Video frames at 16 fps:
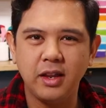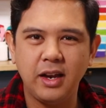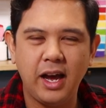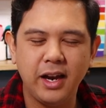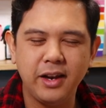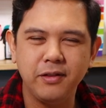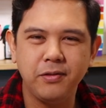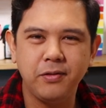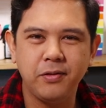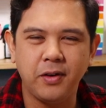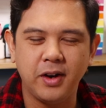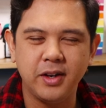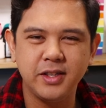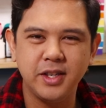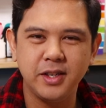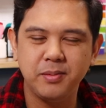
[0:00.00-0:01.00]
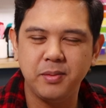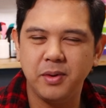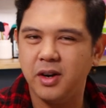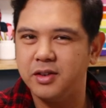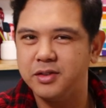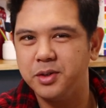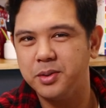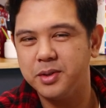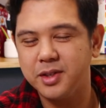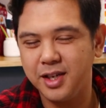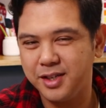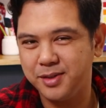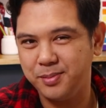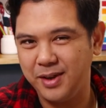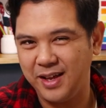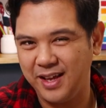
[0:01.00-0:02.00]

than adding fondant, but also it tastes